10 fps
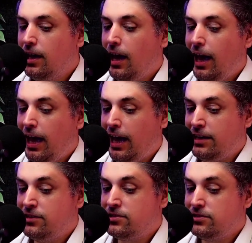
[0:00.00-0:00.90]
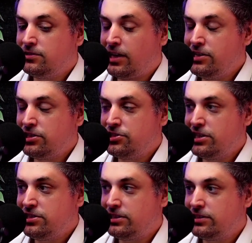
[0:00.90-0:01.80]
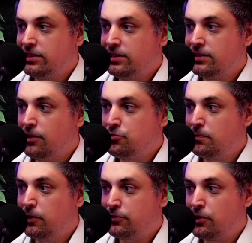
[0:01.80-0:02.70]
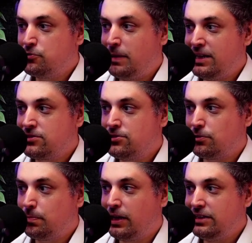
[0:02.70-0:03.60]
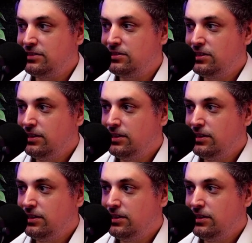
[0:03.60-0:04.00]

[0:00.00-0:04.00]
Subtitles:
and data suggesting that lots of those bets took place